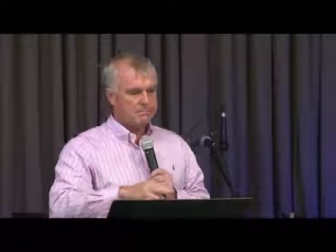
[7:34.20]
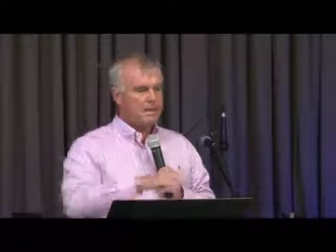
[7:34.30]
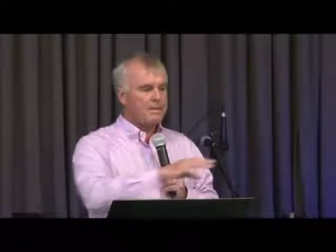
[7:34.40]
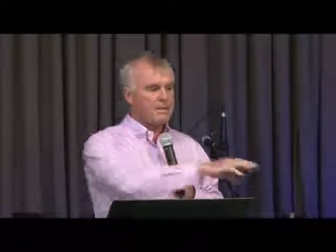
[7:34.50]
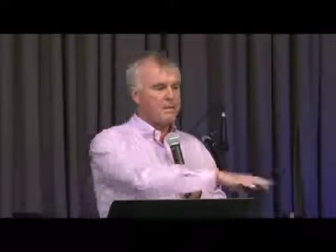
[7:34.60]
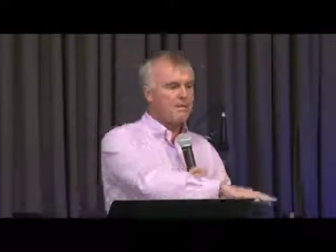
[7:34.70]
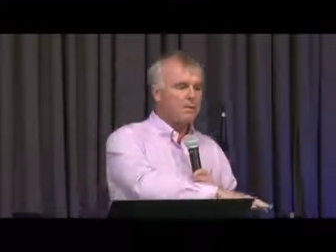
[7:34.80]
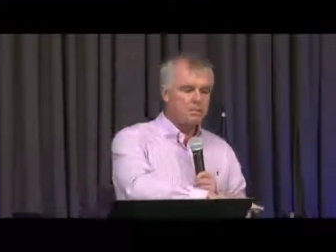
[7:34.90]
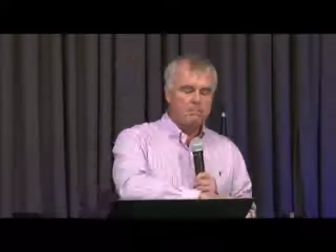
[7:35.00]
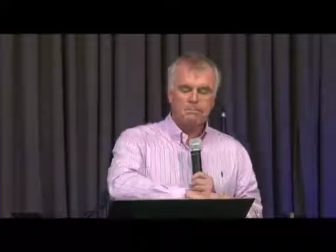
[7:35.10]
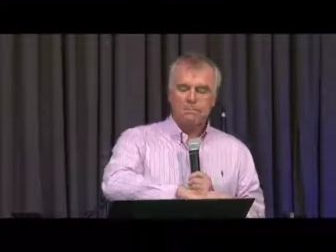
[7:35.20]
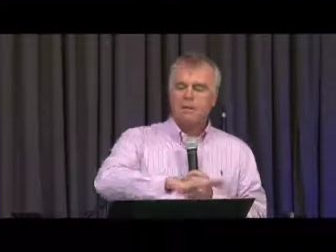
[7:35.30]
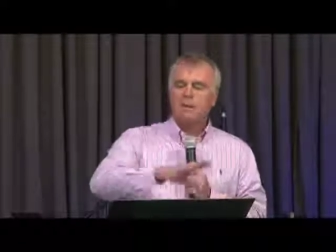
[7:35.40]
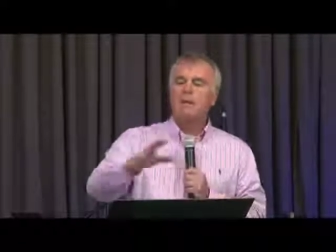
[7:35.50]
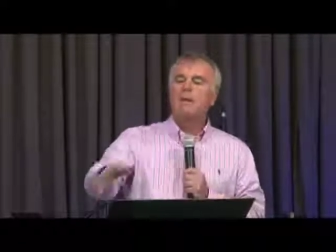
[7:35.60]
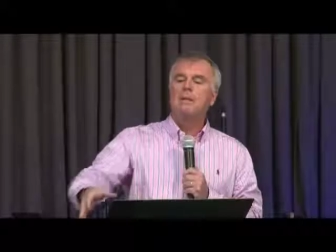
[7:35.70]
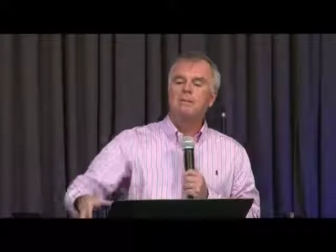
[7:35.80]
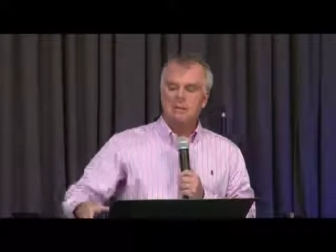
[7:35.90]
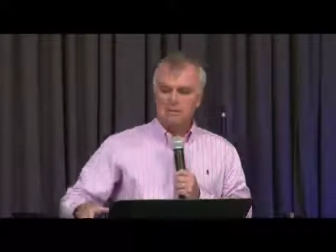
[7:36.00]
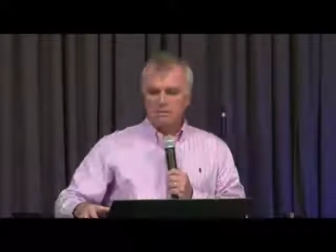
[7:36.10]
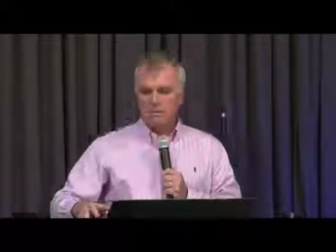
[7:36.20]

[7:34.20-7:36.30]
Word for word: ethnic group kill